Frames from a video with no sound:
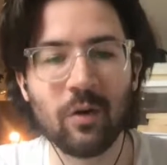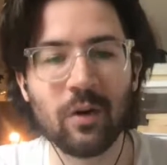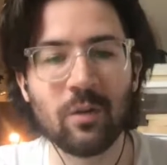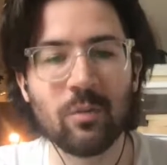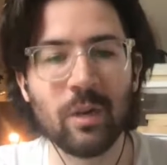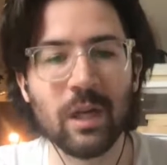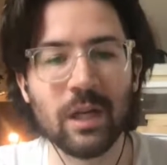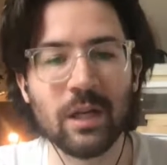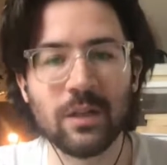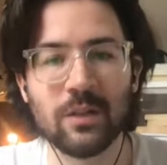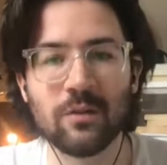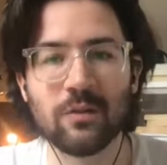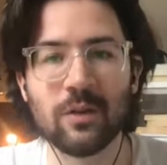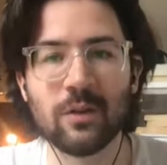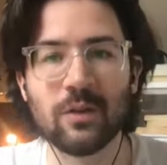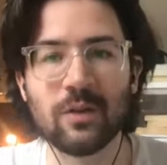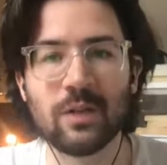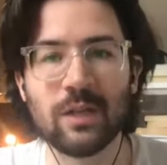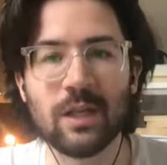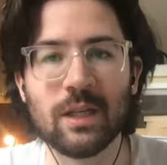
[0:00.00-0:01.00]
minutes
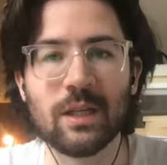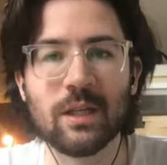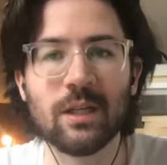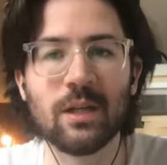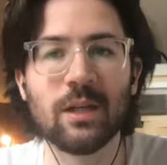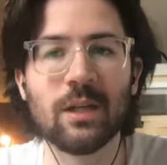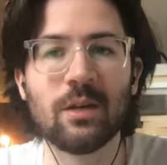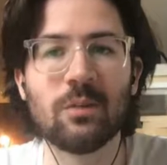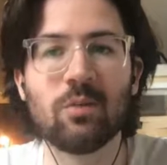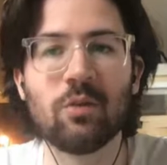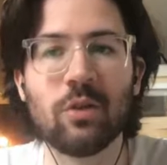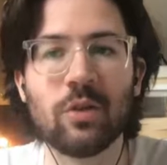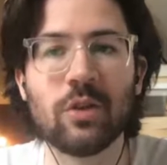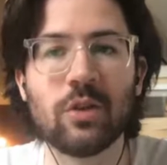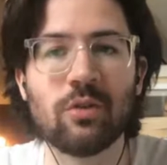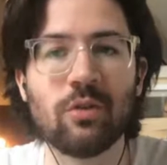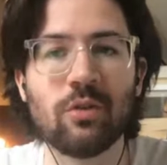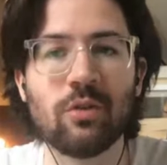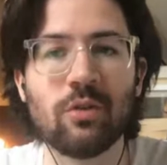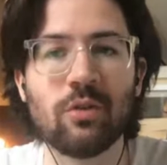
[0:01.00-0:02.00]
feels like a pretty
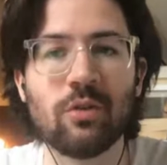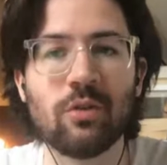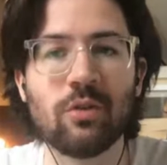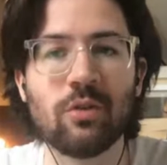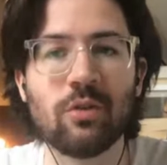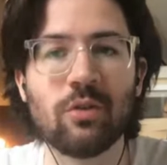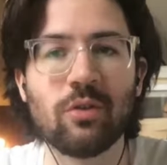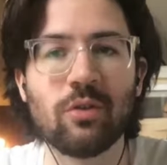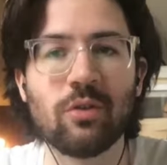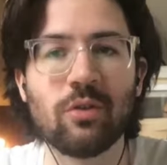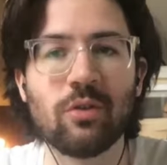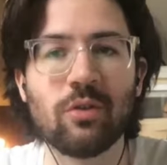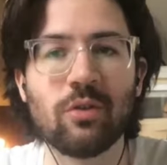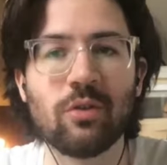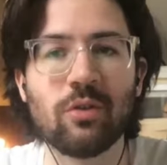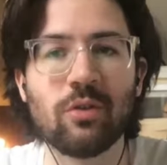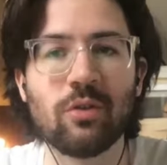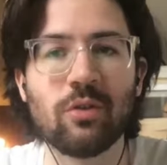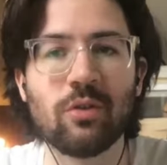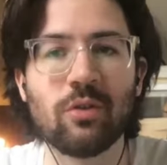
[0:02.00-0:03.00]
strong play.
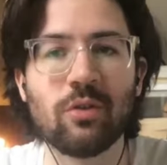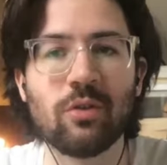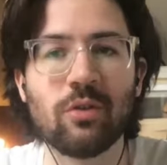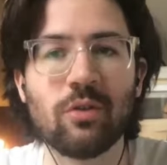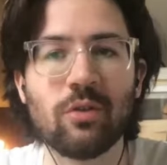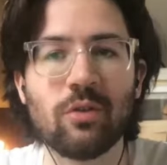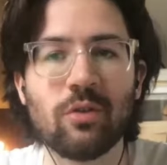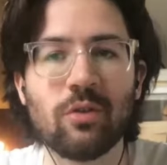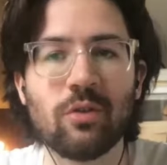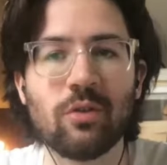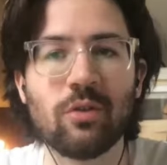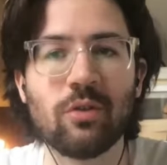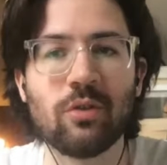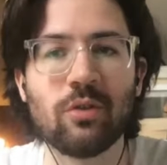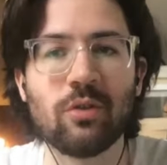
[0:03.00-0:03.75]
High